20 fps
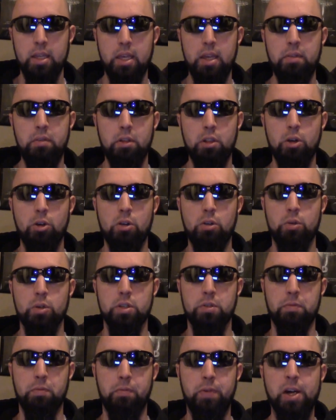Even though it
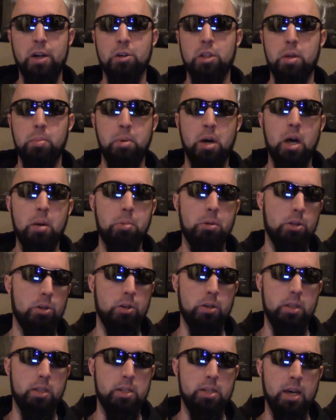was fairly
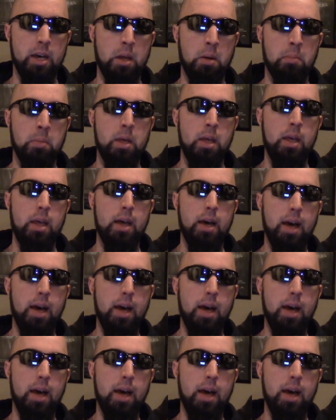popular at the time,